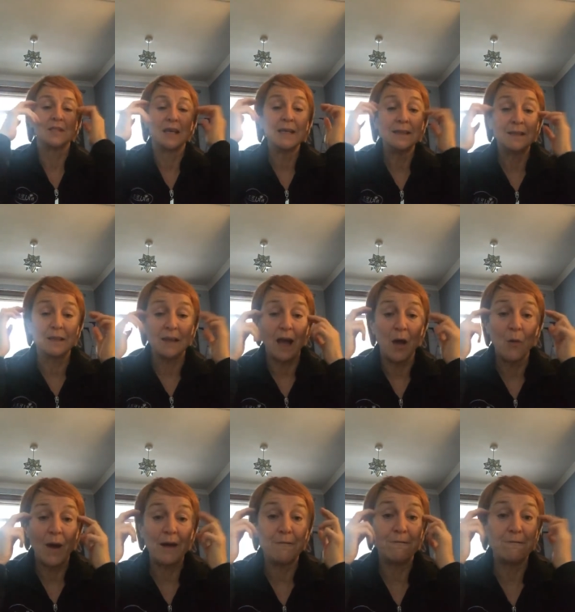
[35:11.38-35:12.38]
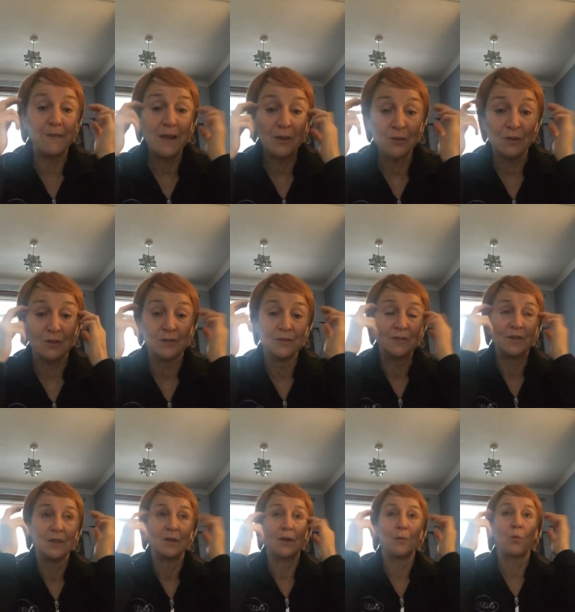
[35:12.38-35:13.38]
deciding how I feel
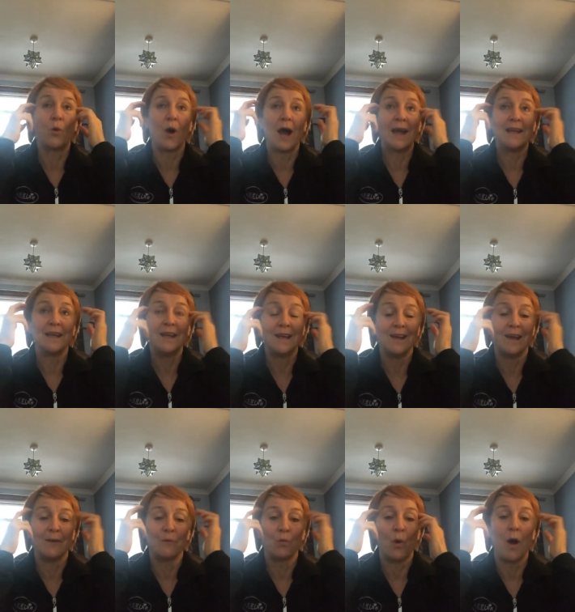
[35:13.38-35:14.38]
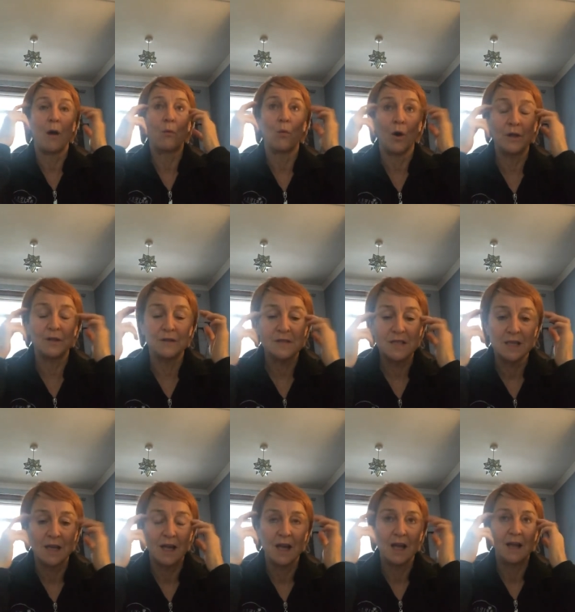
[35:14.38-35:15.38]
and what I eat and what I want.
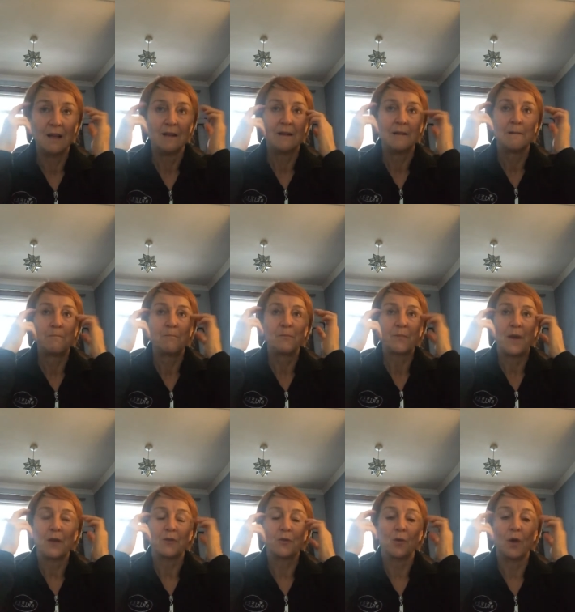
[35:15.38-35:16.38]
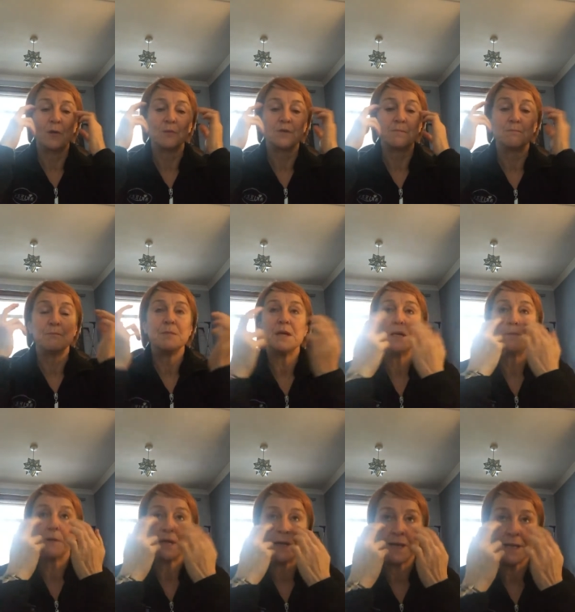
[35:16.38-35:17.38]
I thought it was me
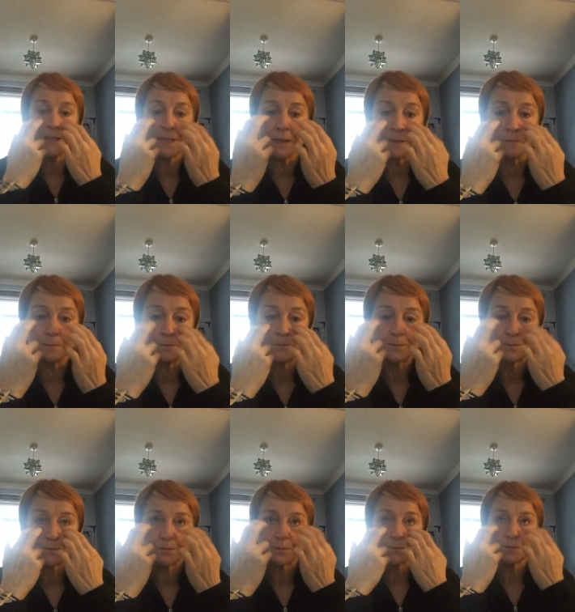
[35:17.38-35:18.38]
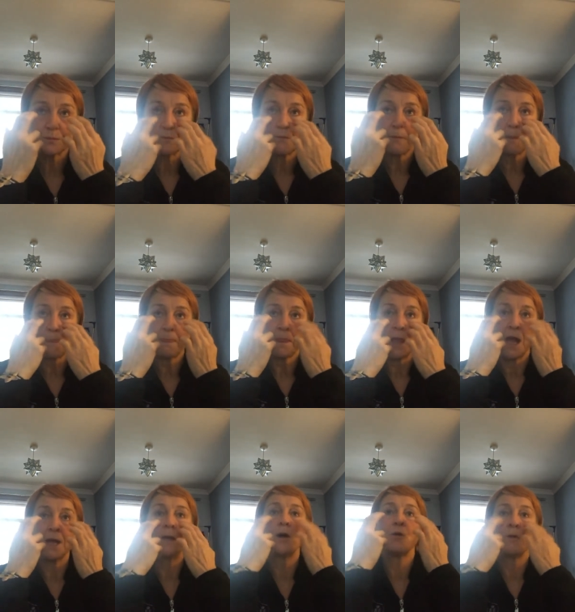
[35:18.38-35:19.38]
being an idiot. And